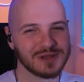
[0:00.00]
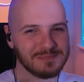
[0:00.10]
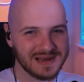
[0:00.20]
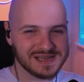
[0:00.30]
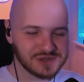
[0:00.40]
So
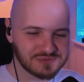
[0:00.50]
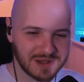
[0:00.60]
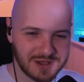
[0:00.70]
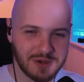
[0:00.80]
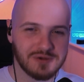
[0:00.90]
please use
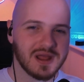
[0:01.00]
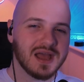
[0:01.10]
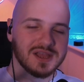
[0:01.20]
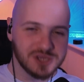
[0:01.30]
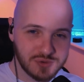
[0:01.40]
my code.
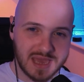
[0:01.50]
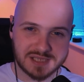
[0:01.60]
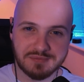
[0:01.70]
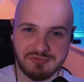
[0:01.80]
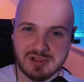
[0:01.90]
You get
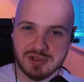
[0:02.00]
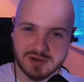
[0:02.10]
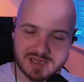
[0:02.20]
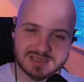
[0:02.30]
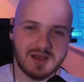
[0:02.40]
some free
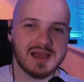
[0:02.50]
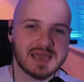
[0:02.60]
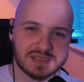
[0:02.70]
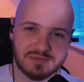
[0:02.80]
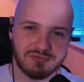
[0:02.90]
goodies. I
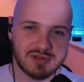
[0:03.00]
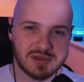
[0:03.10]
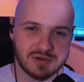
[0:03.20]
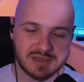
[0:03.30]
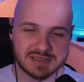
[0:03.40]
get some free
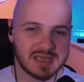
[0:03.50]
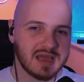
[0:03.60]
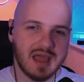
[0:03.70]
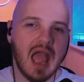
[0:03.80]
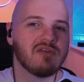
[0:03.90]
goodies.
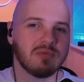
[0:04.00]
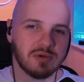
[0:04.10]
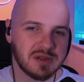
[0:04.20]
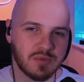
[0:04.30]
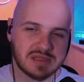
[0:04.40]

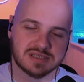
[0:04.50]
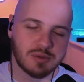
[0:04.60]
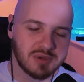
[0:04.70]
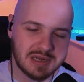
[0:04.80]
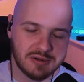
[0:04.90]
Everybody wins,
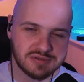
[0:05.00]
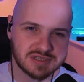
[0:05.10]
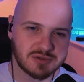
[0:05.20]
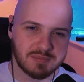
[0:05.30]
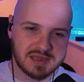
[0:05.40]
nobody
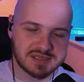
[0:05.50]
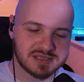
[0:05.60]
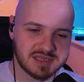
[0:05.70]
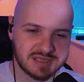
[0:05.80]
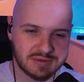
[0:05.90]
loses, so please
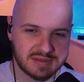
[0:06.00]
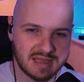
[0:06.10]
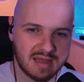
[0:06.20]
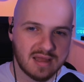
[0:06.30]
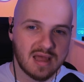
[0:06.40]
consider doing
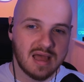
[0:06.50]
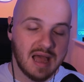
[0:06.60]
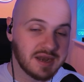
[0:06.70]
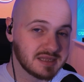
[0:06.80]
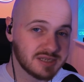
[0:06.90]
that.
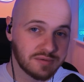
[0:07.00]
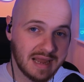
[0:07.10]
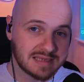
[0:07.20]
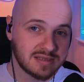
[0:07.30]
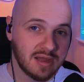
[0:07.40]
And until
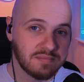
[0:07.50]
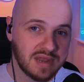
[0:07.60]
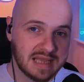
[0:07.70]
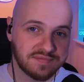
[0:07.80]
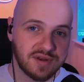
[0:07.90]
next time, the
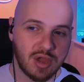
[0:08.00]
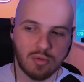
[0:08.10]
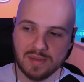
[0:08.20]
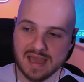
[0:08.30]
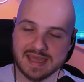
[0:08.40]
next video
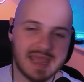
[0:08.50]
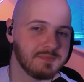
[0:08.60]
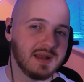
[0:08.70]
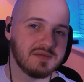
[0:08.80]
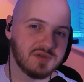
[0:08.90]
will be a
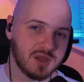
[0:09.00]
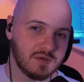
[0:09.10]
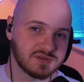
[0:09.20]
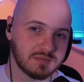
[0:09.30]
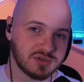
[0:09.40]
gameplay video
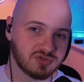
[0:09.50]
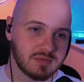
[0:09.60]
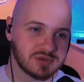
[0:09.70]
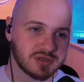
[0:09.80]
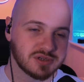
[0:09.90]
of some
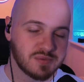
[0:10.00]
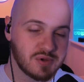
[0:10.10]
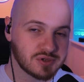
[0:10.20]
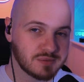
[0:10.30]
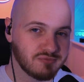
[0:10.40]
description, because we've
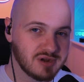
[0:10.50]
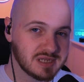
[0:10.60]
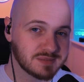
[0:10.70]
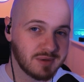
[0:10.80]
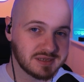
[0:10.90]
got some really
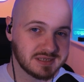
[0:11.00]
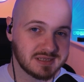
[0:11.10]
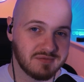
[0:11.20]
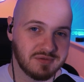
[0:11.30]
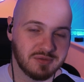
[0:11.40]
spicy
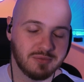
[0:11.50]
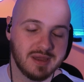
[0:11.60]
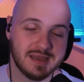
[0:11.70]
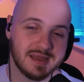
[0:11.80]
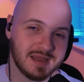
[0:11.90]
stuff on the
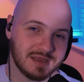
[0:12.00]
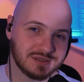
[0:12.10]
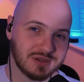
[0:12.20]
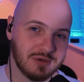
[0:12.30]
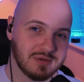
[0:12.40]
way.
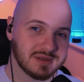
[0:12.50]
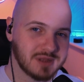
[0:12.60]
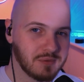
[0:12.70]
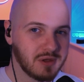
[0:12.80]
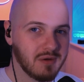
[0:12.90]
So
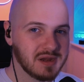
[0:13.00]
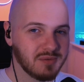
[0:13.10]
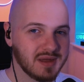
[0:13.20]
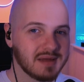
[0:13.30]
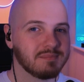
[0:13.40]
don't go
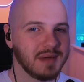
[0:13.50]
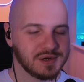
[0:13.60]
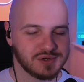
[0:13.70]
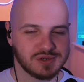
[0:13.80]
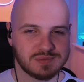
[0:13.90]
anywhere, make
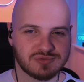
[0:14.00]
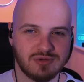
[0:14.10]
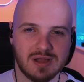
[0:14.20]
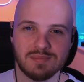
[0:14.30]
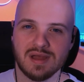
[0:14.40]
sure you
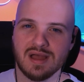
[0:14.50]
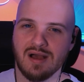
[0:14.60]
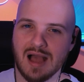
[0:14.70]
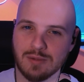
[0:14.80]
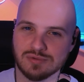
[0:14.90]
subscribe.
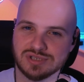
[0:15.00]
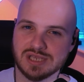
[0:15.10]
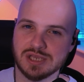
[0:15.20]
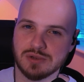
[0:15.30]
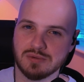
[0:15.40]
I will see
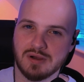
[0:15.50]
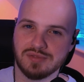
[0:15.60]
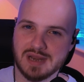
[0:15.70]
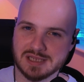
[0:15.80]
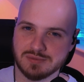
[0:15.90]
you on
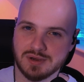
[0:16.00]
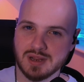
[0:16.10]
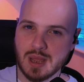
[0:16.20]
the next one.